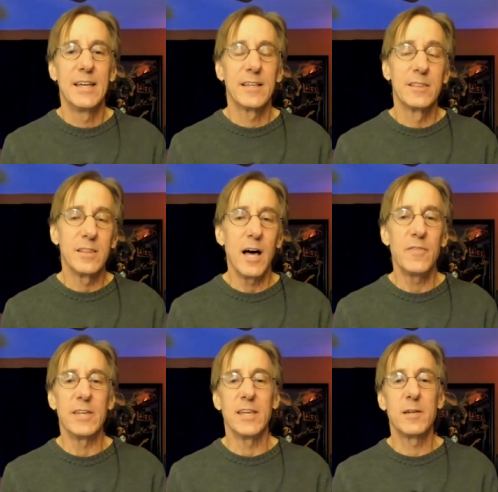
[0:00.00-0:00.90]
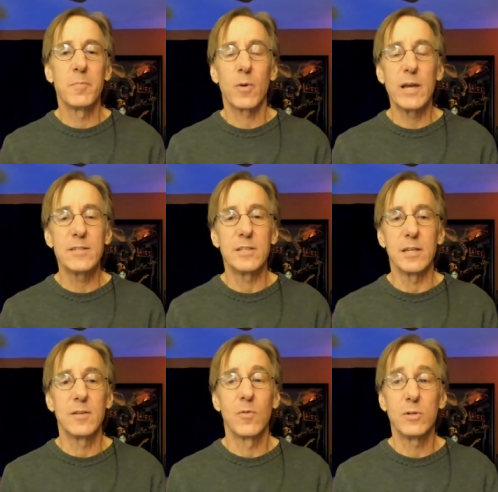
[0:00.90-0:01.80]
Love it and embrace
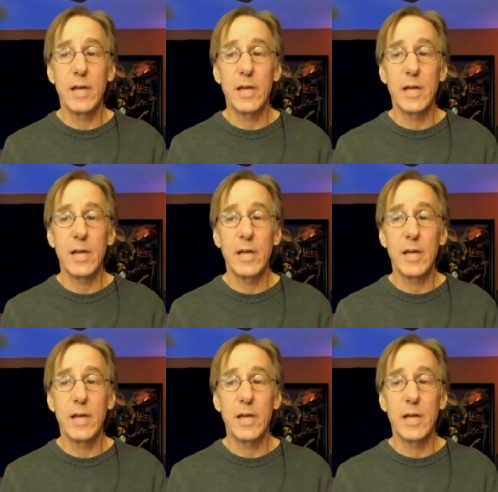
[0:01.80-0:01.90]
it. Well,